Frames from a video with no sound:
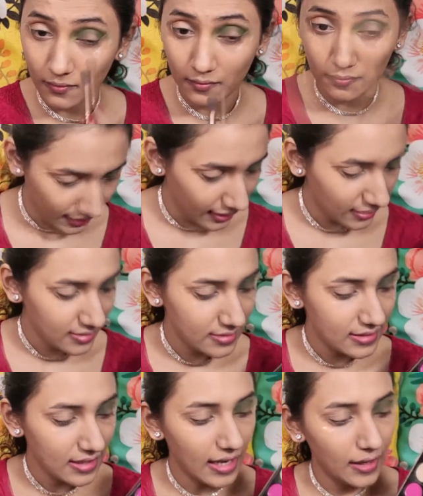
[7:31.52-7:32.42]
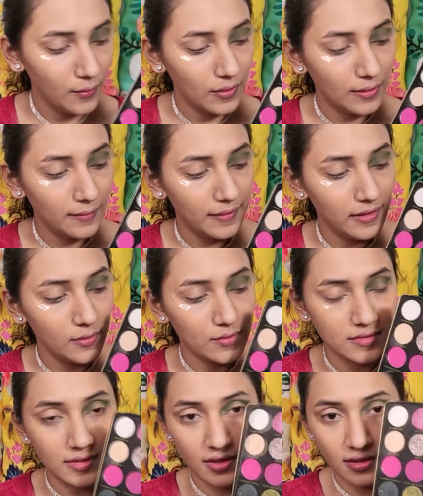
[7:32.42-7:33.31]
Next, I will be
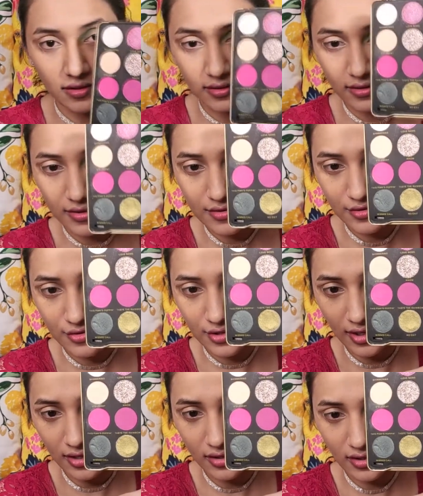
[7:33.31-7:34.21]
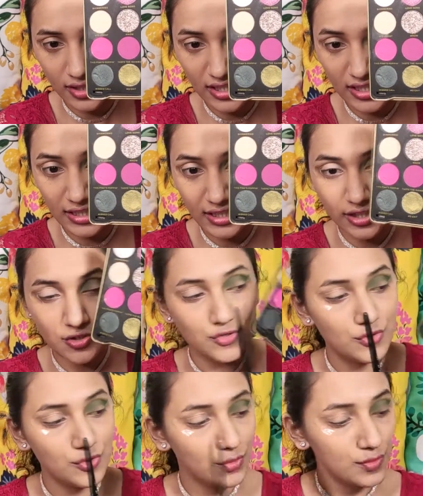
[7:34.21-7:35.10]
using this shade, Green
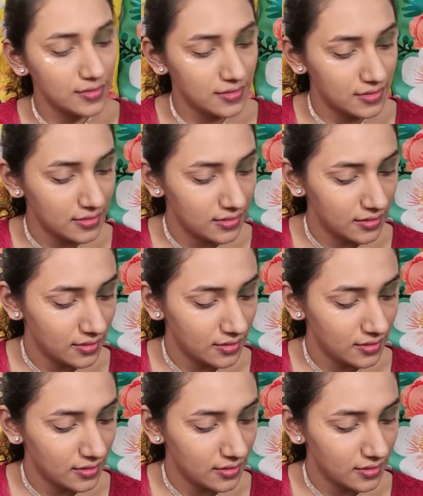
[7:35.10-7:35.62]
Juice.